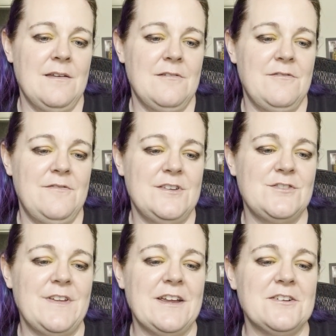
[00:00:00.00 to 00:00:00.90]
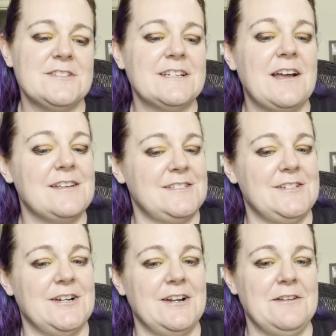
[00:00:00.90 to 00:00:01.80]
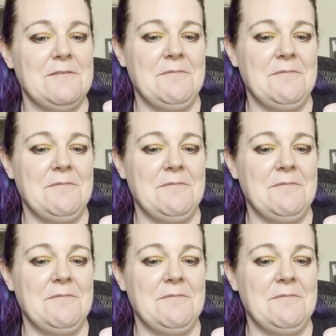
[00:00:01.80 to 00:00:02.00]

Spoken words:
fish fingers and custard.